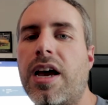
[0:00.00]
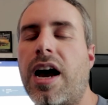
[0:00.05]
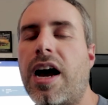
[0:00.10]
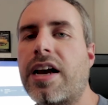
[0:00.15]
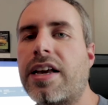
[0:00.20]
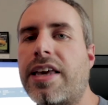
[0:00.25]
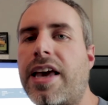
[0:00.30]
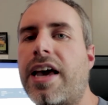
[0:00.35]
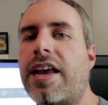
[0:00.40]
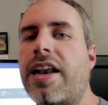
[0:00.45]

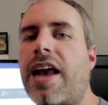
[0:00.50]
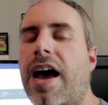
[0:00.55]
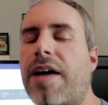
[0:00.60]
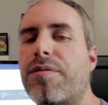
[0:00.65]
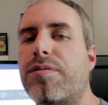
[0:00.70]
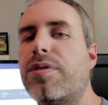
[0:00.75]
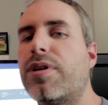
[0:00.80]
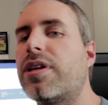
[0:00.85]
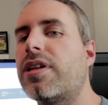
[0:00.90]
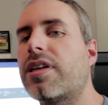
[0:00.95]
Again, I
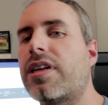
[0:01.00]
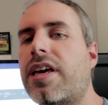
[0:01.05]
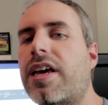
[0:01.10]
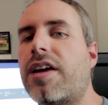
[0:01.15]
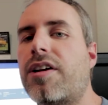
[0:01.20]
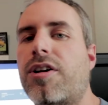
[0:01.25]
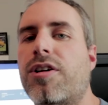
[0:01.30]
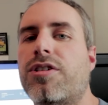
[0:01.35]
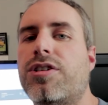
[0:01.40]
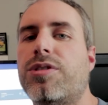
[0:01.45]
really
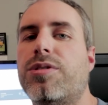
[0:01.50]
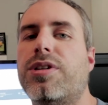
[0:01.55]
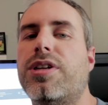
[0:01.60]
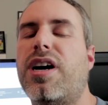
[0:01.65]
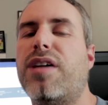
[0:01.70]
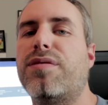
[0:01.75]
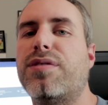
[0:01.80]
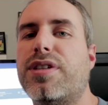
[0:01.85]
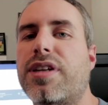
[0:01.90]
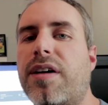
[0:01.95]
can't urge you
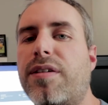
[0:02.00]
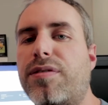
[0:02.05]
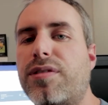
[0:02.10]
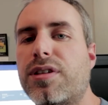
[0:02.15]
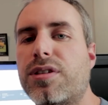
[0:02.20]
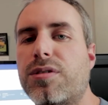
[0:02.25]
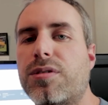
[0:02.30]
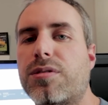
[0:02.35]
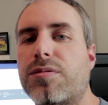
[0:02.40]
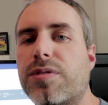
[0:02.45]
enough.
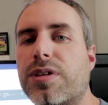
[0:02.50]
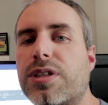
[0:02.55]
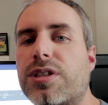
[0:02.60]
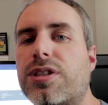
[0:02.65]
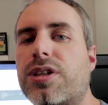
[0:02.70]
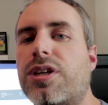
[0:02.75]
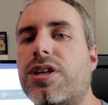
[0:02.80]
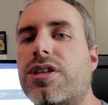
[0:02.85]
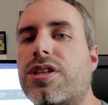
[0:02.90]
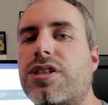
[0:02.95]
Definitely do the
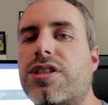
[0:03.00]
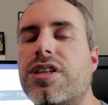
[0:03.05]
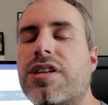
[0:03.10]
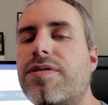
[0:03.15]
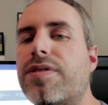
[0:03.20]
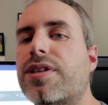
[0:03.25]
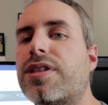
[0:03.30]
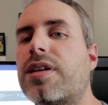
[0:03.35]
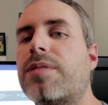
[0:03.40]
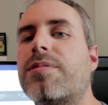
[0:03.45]
research. See
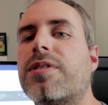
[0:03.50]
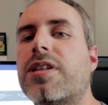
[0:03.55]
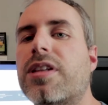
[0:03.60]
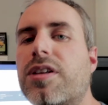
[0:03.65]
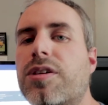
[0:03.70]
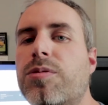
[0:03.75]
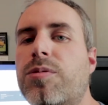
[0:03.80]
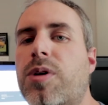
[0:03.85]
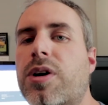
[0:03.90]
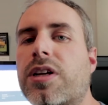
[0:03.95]
if it's something
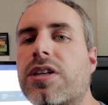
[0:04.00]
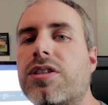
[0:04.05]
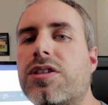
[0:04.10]
that you want to